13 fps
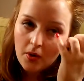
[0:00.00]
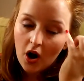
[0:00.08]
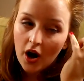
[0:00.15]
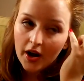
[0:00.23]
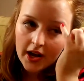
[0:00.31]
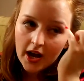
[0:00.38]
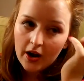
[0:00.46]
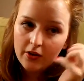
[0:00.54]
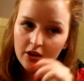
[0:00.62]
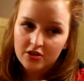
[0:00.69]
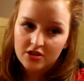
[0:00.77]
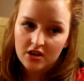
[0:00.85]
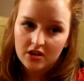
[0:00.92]
eye
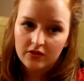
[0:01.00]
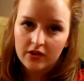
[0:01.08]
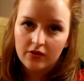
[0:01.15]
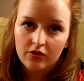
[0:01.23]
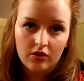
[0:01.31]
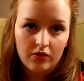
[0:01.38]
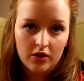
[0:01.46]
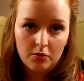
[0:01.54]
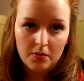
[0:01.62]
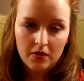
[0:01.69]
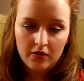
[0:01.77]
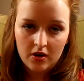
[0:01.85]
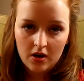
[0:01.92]
area to kind of give yourself a little
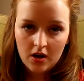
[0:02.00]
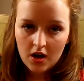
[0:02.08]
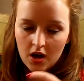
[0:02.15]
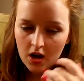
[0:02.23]
bit of a